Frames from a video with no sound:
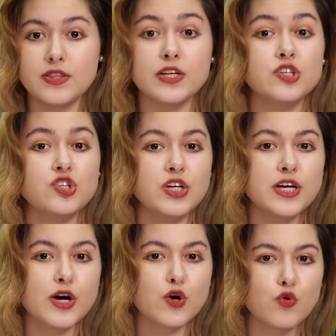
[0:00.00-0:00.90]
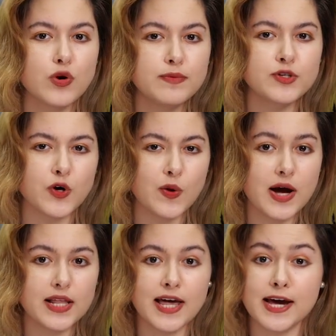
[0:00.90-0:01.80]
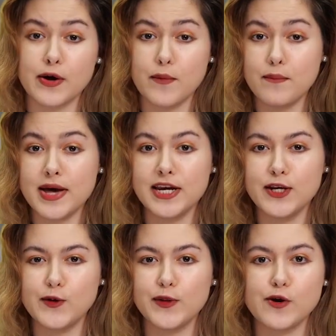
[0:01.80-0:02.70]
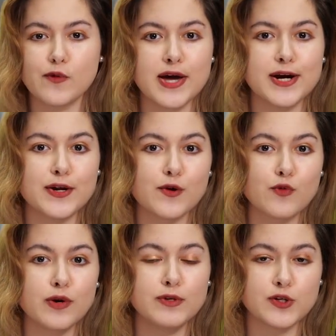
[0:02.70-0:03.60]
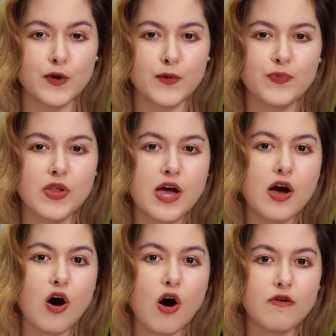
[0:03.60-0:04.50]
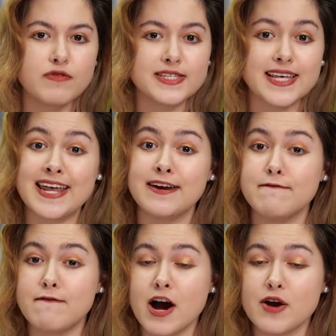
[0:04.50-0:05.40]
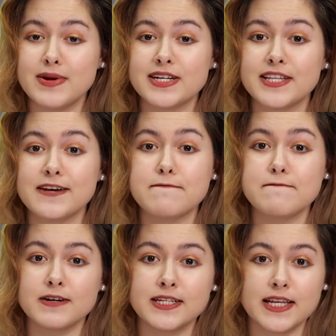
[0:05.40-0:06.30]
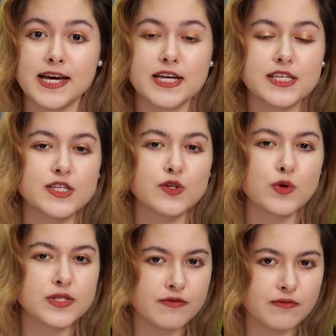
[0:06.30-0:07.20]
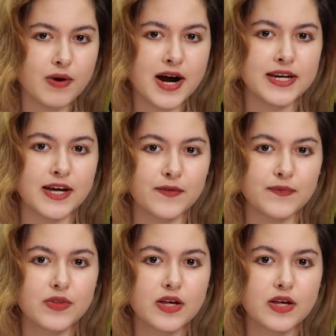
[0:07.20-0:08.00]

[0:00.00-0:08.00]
The Chia crypto, like many newly created crypto, offers an environmentally friendly source of mining